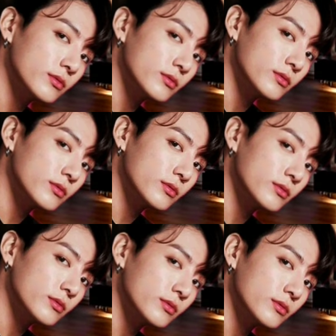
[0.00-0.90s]

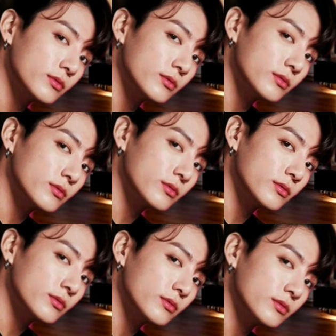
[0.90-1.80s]

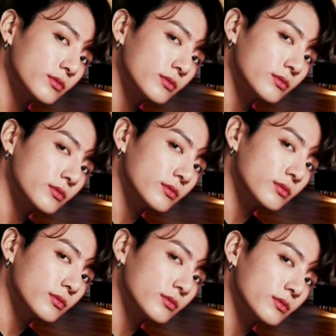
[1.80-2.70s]

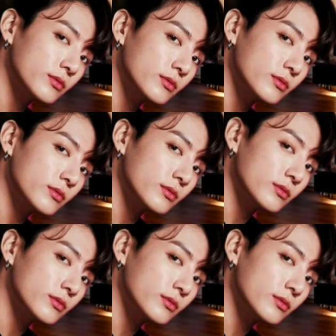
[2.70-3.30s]
(no one is talking)